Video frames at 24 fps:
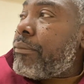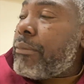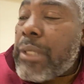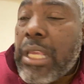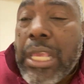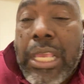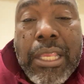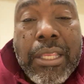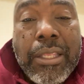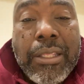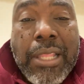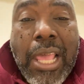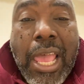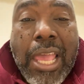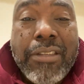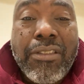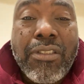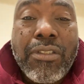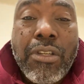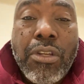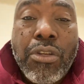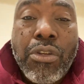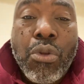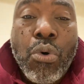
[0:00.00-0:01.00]
And that's
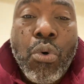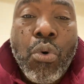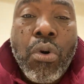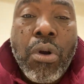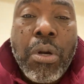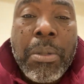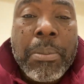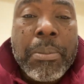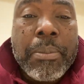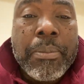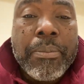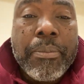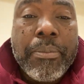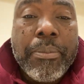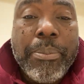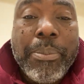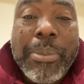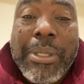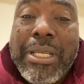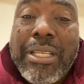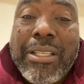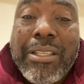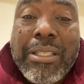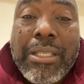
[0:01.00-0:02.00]
the norm.
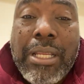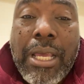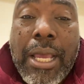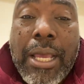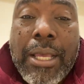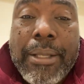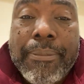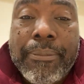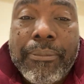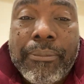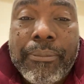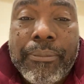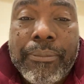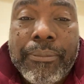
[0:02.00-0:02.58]
But it's not.